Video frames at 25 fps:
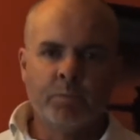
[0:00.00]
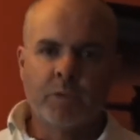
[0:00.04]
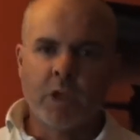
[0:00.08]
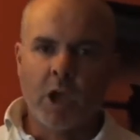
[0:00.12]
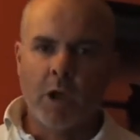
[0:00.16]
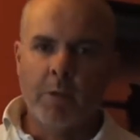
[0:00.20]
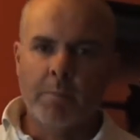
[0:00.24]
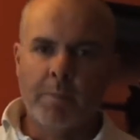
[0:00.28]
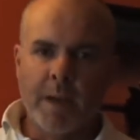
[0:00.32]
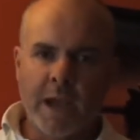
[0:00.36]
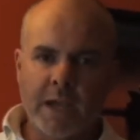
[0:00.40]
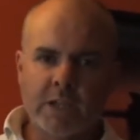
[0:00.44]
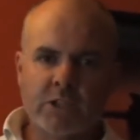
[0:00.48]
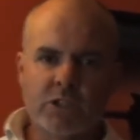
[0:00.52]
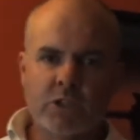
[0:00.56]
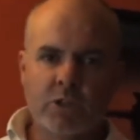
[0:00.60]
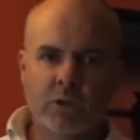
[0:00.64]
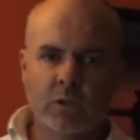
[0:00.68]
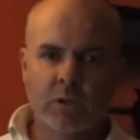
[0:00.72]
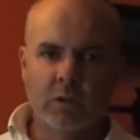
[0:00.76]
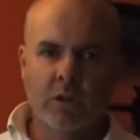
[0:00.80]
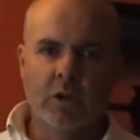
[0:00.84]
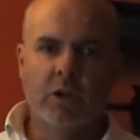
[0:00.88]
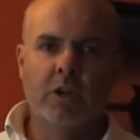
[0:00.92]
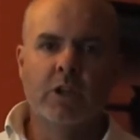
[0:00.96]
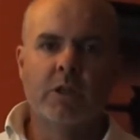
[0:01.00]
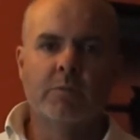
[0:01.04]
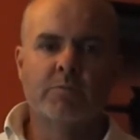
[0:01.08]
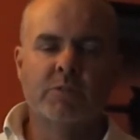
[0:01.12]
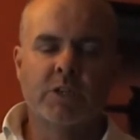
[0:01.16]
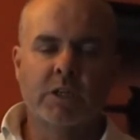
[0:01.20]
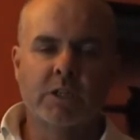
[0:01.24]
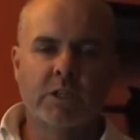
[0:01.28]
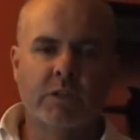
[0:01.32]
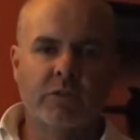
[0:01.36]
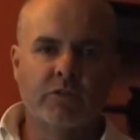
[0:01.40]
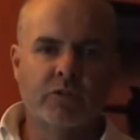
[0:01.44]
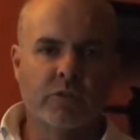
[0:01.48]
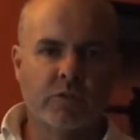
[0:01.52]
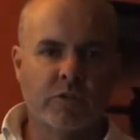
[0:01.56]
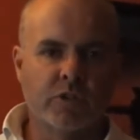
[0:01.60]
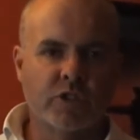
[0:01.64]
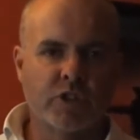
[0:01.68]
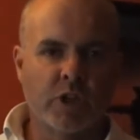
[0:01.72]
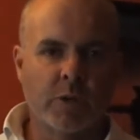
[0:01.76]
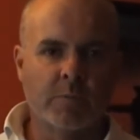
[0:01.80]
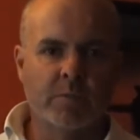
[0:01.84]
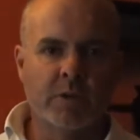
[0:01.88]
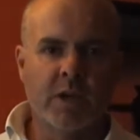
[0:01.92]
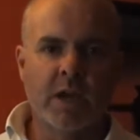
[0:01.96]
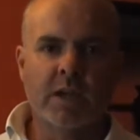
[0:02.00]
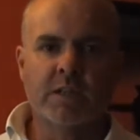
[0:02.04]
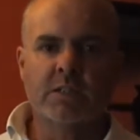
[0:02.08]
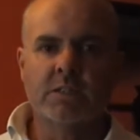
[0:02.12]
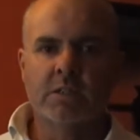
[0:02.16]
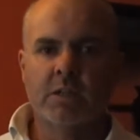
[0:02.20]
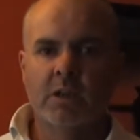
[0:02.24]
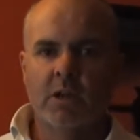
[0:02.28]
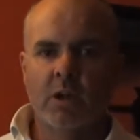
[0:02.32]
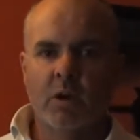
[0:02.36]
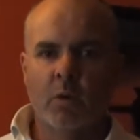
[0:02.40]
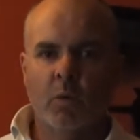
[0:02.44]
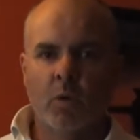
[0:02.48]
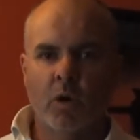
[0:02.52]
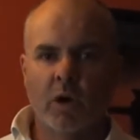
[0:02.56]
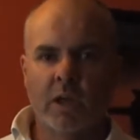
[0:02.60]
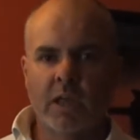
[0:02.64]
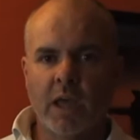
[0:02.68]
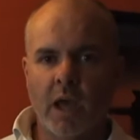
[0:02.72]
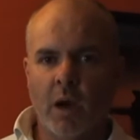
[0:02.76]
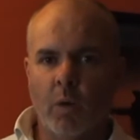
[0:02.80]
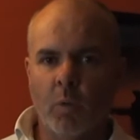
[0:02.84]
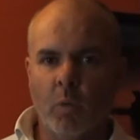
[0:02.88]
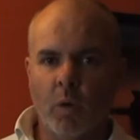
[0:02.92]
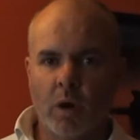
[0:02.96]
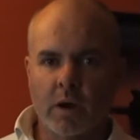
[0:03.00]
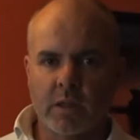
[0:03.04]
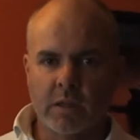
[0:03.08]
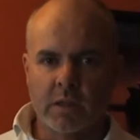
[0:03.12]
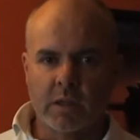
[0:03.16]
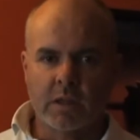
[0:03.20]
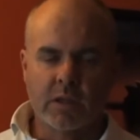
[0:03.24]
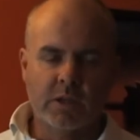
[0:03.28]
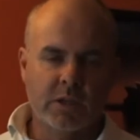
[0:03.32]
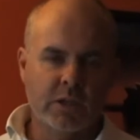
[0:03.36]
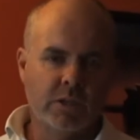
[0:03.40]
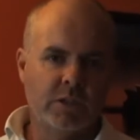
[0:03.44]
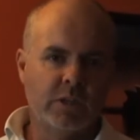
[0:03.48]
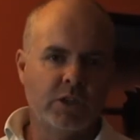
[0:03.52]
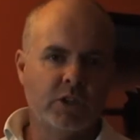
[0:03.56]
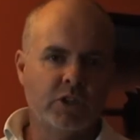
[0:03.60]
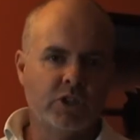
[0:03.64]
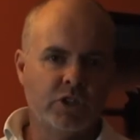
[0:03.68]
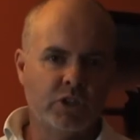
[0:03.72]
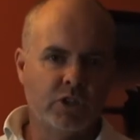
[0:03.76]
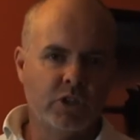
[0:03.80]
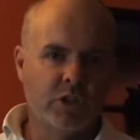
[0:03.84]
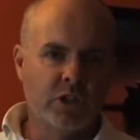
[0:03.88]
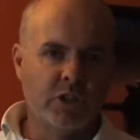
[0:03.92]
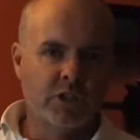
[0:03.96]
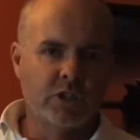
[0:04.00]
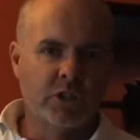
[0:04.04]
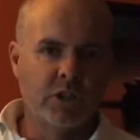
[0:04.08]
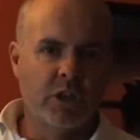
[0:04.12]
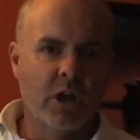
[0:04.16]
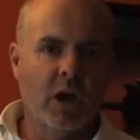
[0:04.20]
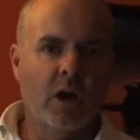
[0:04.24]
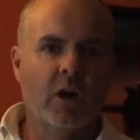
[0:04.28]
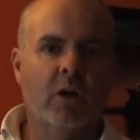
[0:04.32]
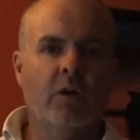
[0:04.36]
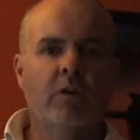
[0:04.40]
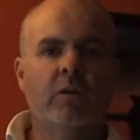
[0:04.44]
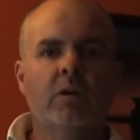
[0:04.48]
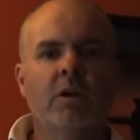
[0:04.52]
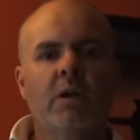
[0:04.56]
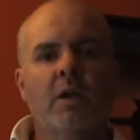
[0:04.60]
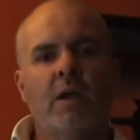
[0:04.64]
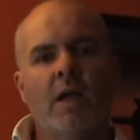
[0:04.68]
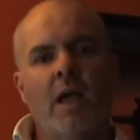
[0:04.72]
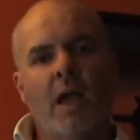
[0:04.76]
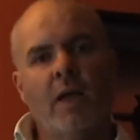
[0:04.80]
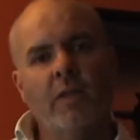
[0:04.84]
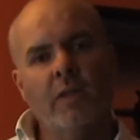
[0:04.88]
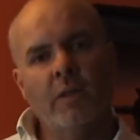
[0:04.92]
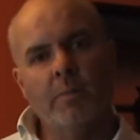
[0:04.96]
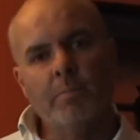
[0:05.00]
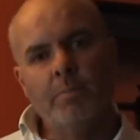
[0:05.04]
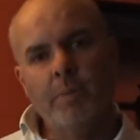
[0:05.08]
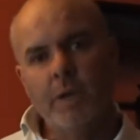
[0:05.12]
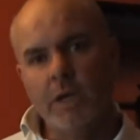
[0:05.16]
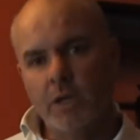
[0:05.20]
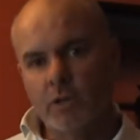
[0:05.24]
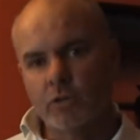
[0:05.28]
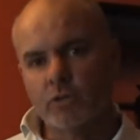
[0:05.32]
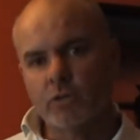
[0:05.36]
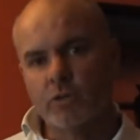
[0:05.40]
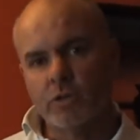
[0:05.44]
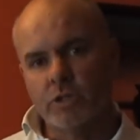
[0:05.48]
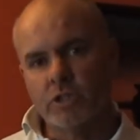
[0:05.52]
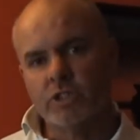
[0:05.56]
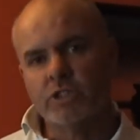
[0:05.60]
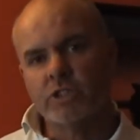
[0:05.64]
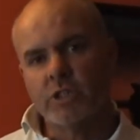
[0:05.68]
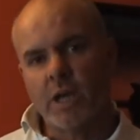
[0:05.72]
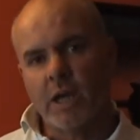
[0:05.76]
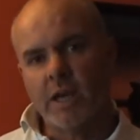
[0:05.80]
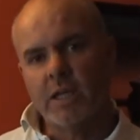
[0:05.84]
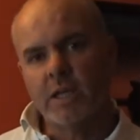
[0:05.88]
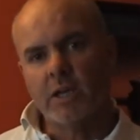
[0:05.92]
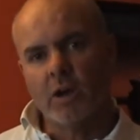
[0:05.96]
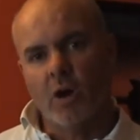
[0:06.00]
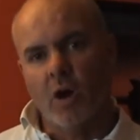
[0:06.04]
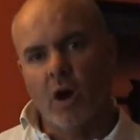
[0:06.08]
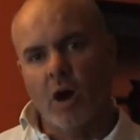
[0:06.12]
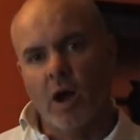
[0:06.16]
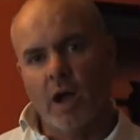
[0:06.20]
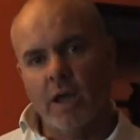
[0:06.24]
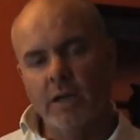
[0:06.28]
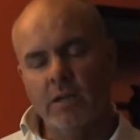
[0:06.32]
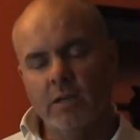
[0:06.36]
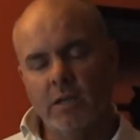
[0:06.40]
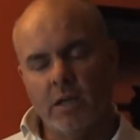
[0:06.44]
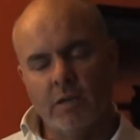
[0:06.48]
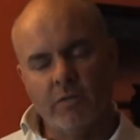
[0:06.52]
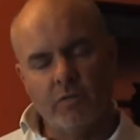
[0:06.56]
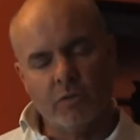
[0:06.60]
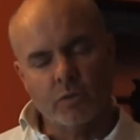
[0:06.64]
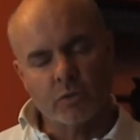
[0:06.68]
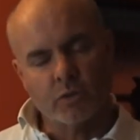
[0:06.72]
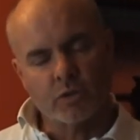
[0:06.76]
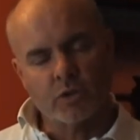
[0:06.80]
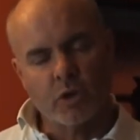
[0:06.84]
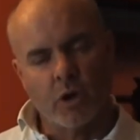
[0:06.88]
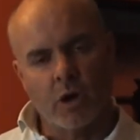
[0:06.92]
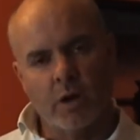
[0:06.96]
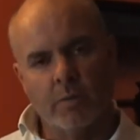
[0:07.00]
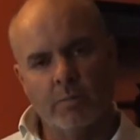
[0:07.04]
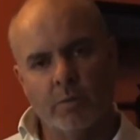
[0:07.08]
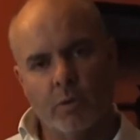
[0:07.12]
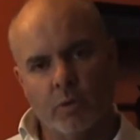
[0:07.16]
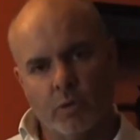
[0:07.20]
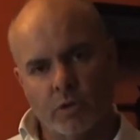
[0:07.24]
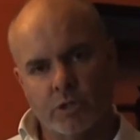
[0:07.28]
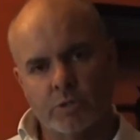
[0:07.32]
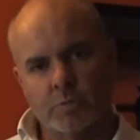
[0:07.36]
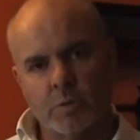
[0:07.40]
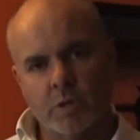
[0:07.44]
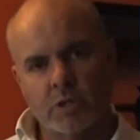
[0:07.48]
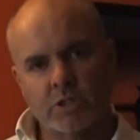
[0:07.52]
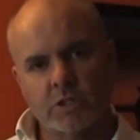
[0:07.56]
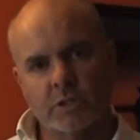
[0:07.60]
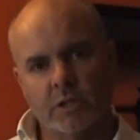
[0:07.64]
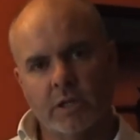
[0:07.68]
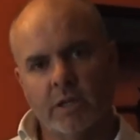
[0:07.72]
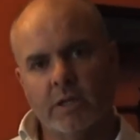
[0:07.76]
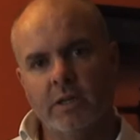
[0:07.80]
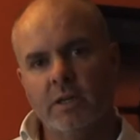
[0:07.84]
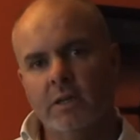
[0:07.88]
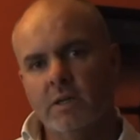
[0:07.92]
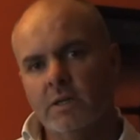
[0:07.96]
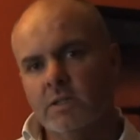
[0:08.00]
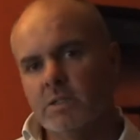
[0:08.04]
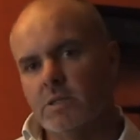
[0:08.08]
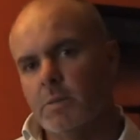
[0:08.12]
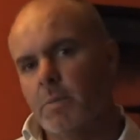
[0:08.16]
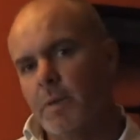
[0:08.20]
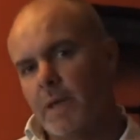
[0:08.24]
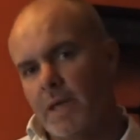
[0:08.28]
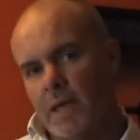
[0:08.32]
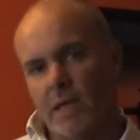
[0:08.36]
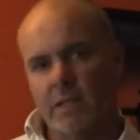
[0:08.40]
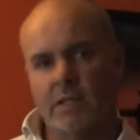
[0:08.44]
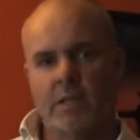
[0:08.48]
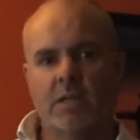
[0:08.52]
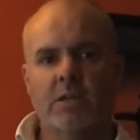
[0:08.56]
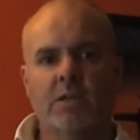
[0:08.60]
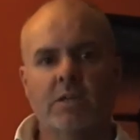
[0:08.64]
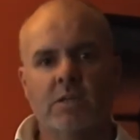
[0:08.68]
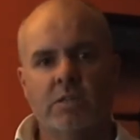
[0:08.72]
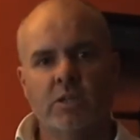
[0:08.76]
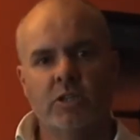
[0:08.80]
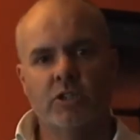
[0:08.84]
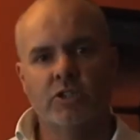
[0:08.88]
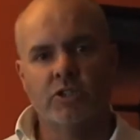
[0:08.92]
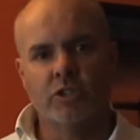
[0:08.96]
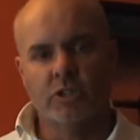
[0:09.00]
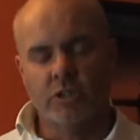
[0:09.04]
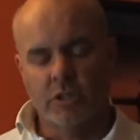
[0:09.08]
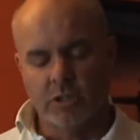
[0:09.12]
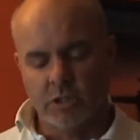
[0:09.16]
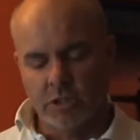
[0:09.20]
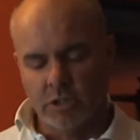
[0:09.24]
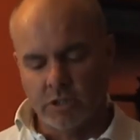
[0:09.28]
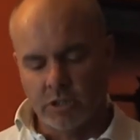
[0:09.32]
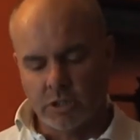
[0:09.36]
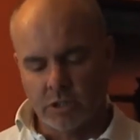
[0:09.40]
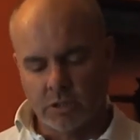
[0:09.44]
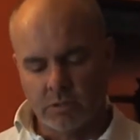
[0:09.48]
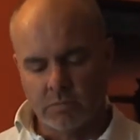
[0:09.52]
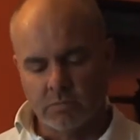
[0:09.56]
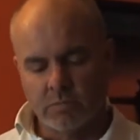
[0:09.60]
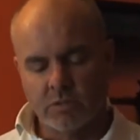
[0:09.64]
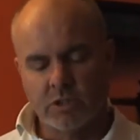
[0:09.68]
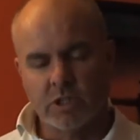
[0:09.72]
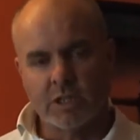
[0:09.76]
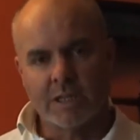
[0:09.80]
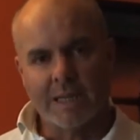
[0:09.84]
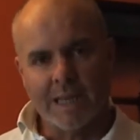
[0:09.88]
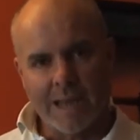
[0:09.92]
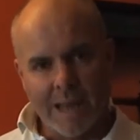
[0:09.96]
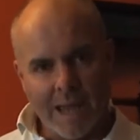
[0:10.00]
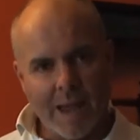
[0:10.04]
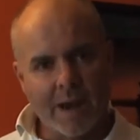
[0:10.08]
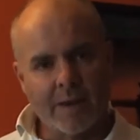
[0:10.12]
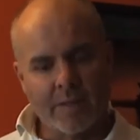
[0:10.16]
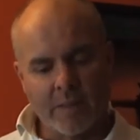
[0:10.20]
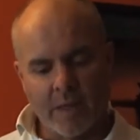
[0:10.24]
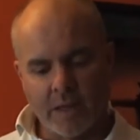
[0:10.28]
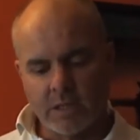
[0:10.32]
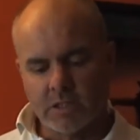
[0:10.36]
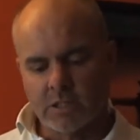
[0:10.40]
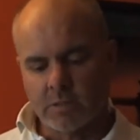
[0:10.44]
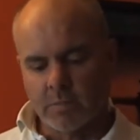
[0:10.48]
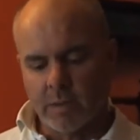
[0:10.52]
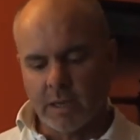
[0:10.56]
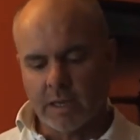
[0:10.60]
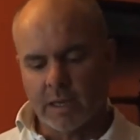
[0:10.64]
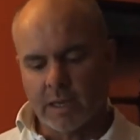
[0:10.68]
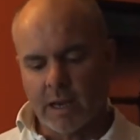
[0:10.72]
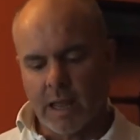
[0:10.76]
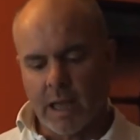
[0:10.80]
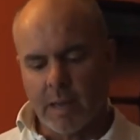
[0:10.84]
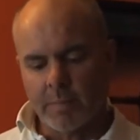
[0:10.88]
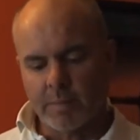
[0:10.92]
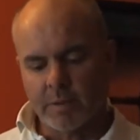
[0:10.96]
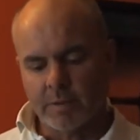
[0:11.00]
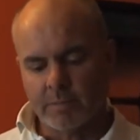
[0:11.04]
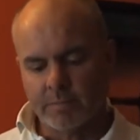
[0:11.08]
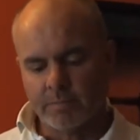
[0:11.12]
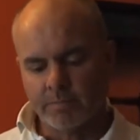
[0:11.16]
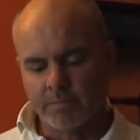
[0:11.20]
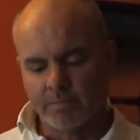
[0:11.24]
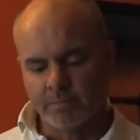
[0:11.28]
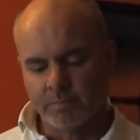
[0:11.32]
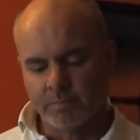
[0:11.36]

Go back to your learning objectives for the subject, work out what are the key things you need to know, and then pick through the study guide, if you're time poor especially, to pick out the key things that you need to get out of that to make it happen.